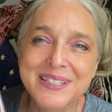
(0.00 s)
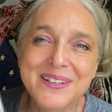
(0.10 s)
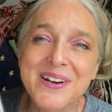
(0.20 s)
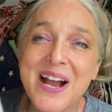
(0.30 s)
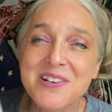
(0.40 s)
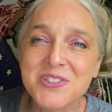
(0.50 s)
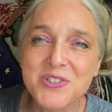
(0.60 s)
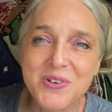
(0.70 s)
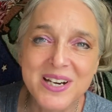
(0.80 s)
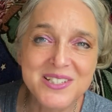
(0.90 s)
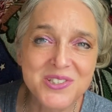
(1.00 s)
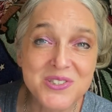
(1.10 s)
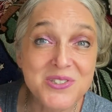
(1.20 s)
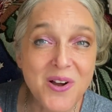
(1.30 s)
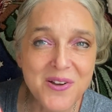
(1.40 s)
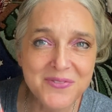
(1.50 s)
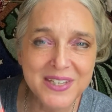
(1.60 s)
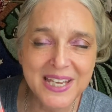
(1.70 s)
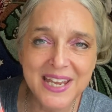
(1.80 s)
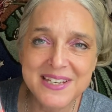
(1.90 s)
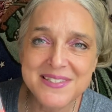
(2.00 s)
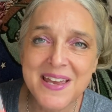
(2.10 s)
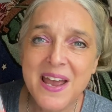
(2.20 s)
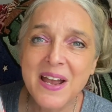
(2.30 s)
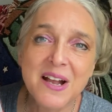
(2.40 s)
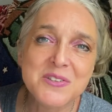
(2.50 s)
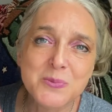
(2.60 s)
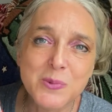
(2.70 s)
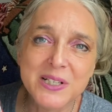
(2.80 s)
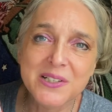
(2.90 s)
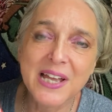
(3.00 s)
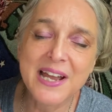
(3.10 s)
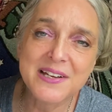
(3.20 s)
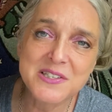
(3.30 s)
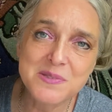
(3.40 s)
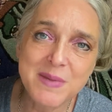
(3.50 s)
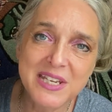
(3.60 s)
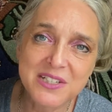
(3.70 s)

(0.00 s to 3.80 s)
They're actually trying to solve the case as well as make a